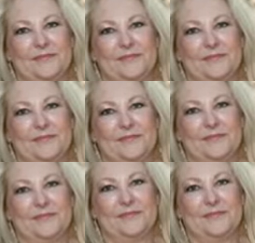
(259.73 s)

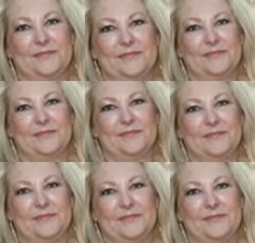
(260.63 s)

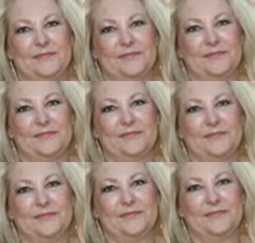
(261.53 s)

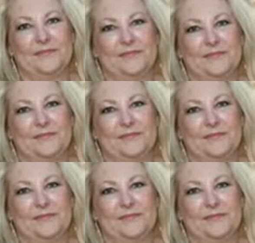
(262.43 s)
(not speaking)